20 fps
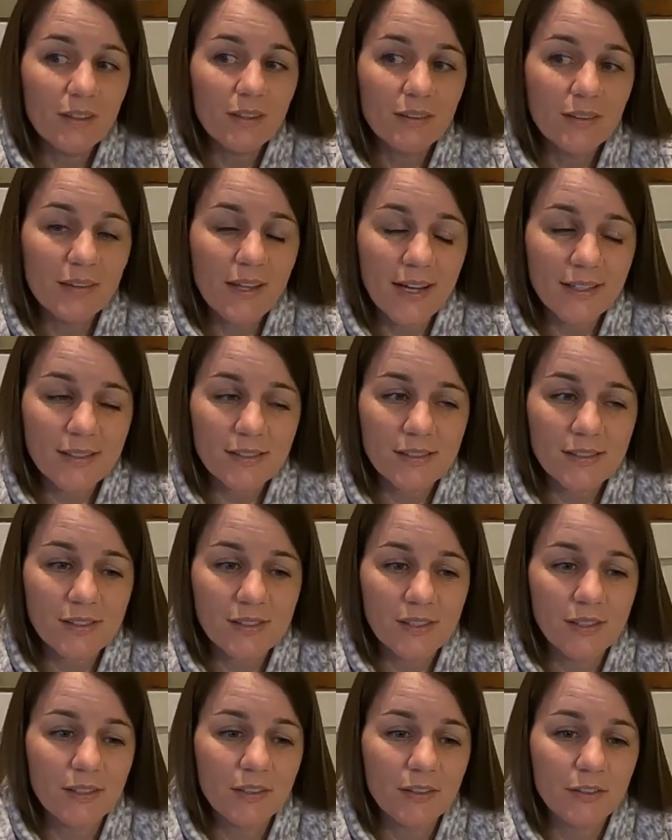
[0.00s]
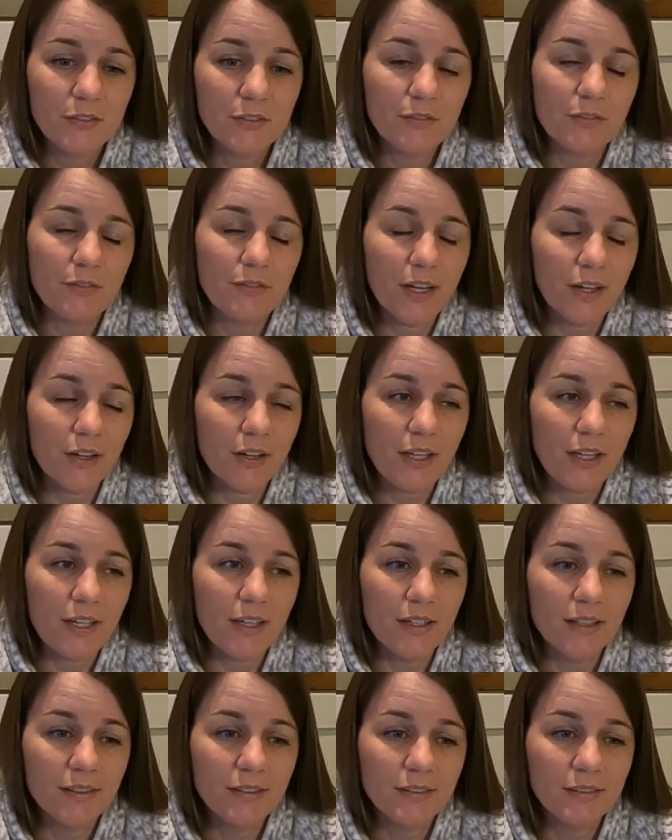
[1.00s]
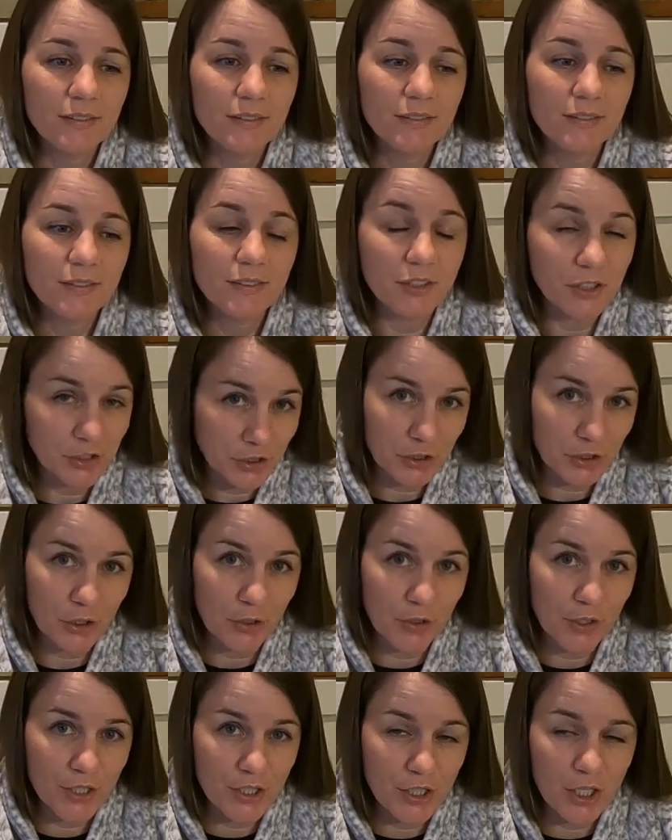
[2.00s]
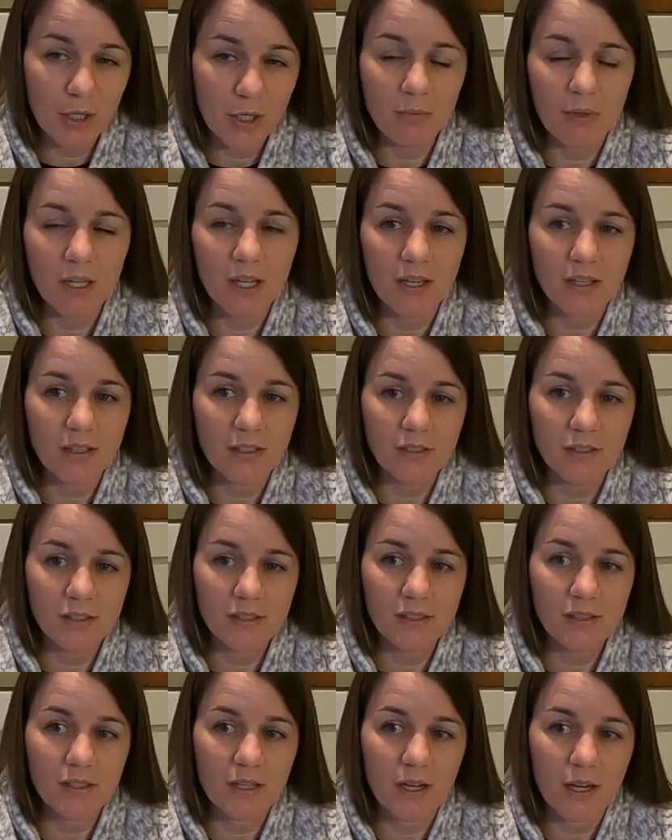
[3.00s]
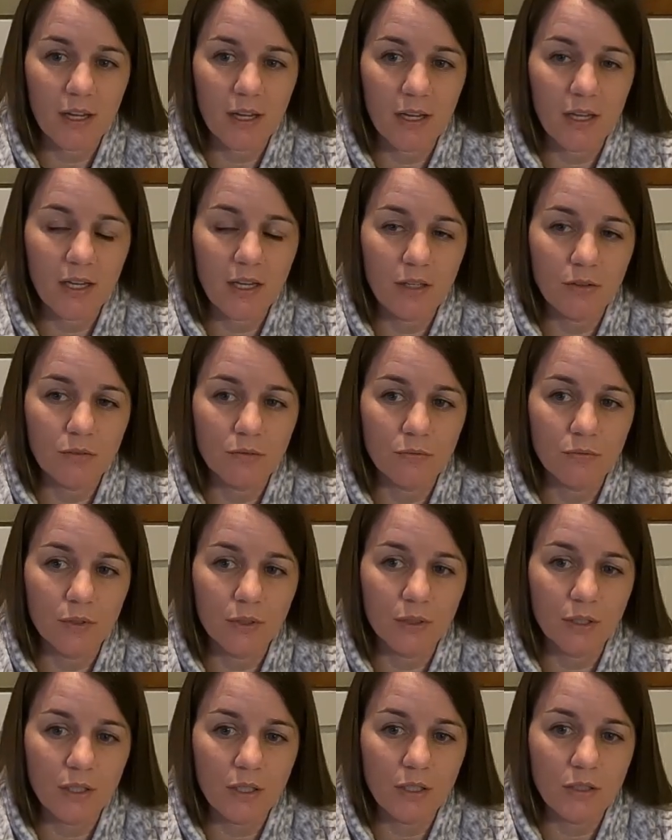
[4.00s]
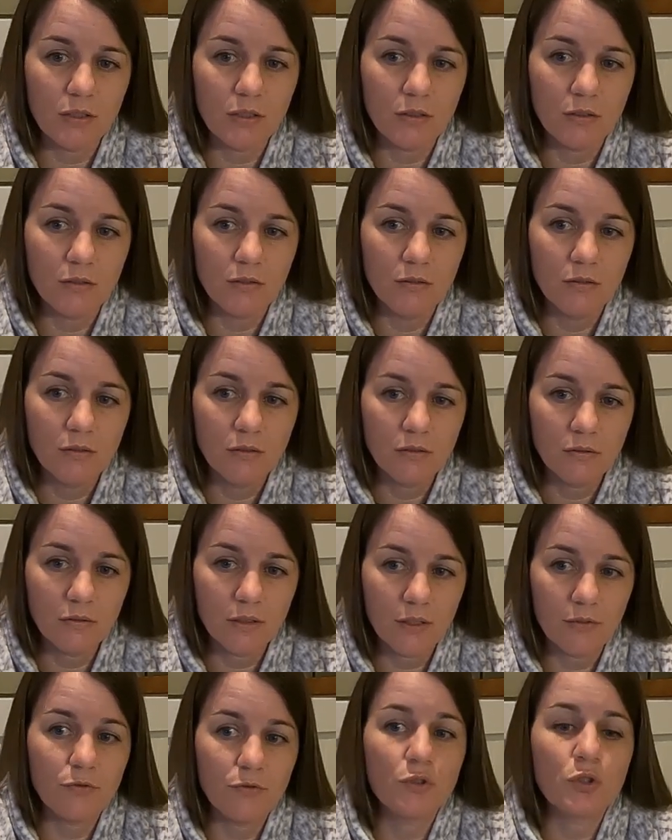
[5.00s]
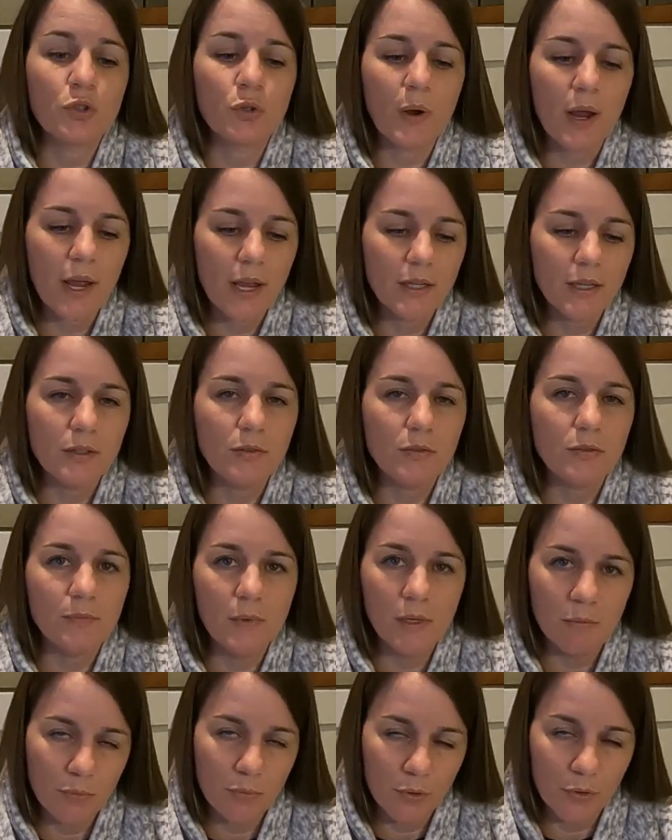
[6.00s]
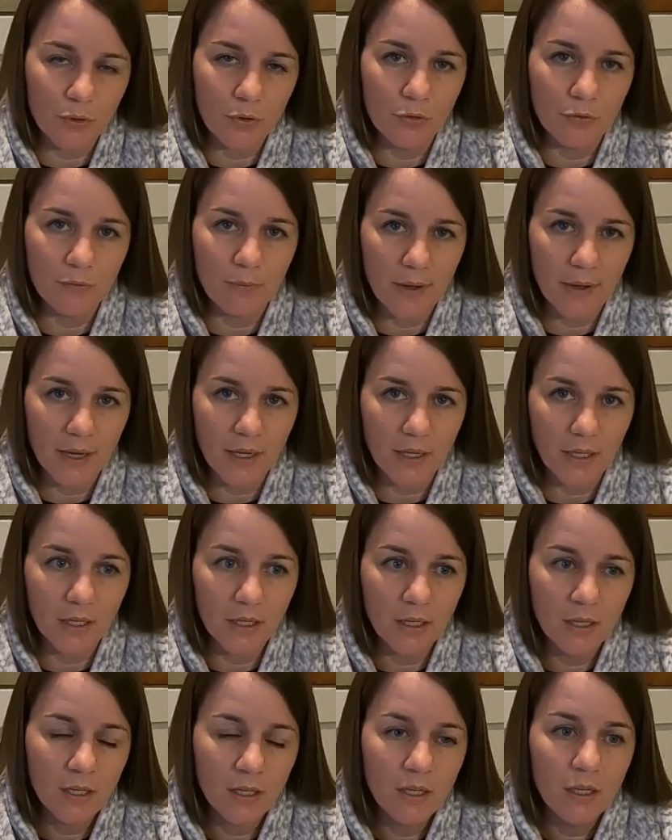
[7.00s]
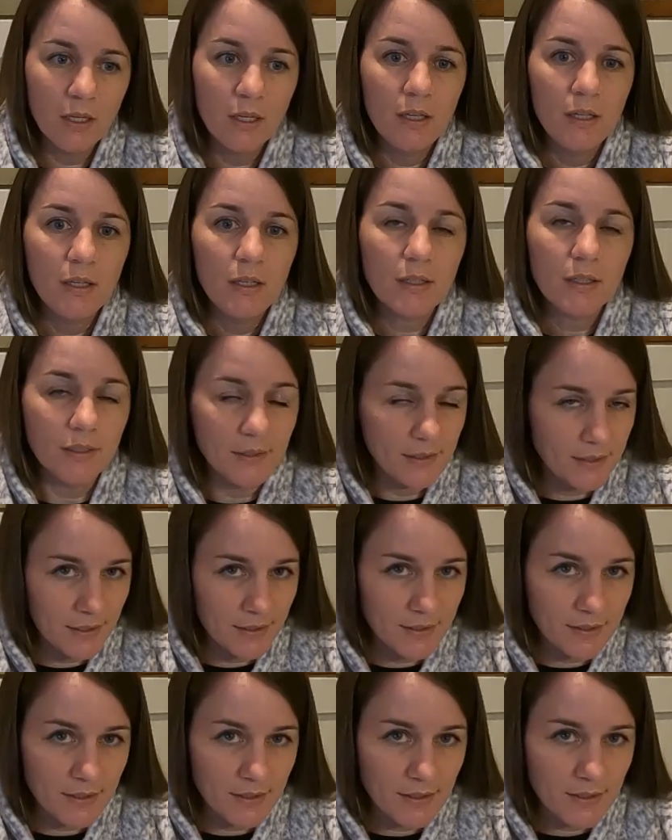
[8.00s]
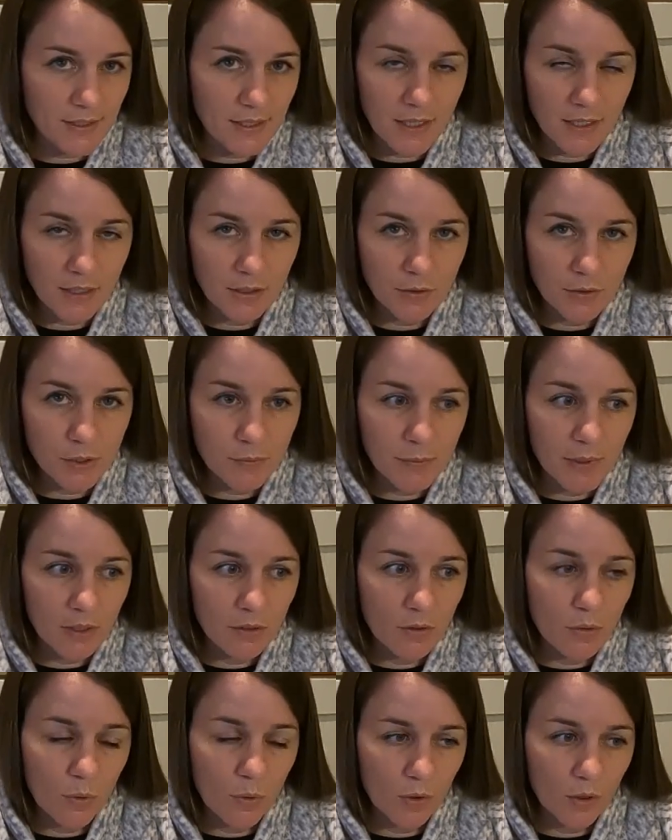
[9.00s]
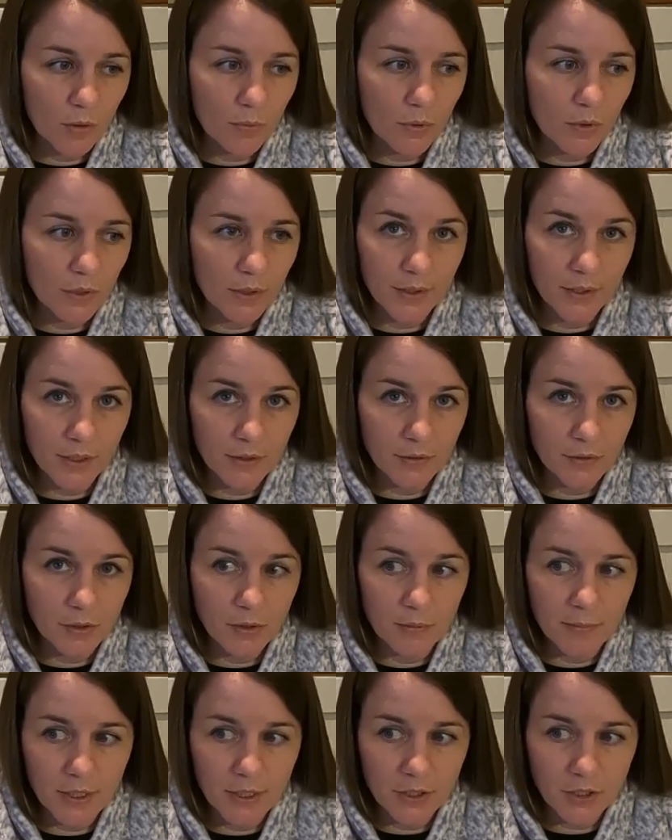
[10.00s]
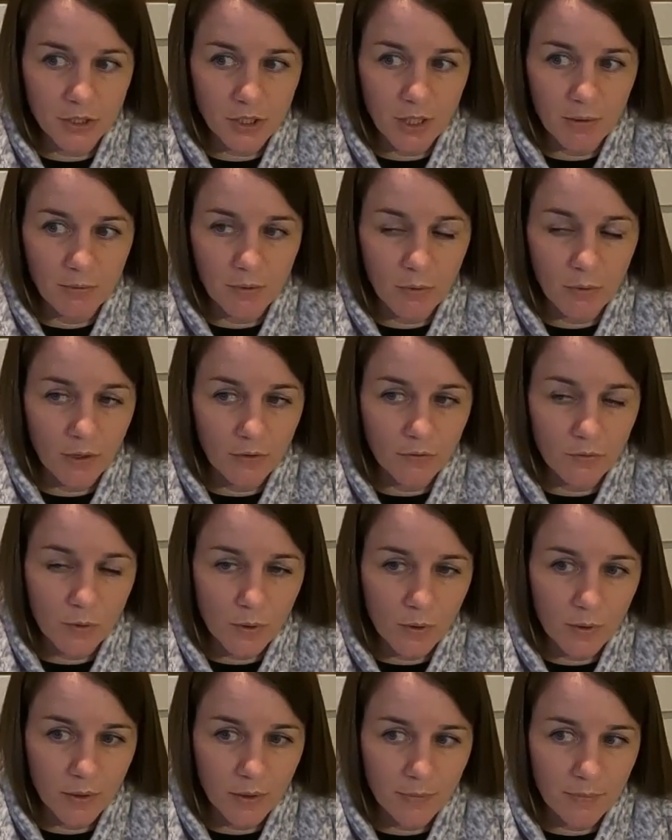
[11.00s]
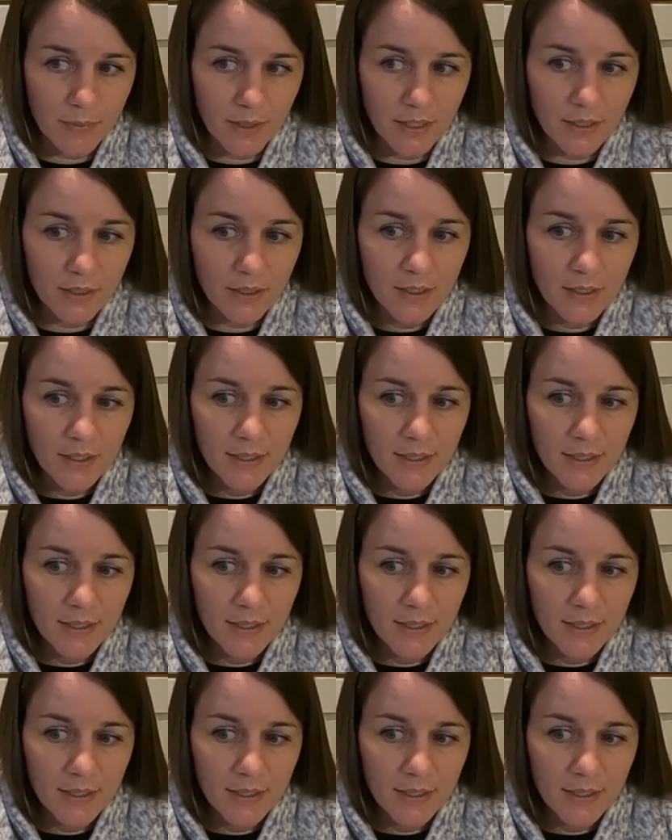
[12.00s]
that's very discouraging because I really have tried to improve my consistency. I know it's been horrible, and I'll do a better job going forward, but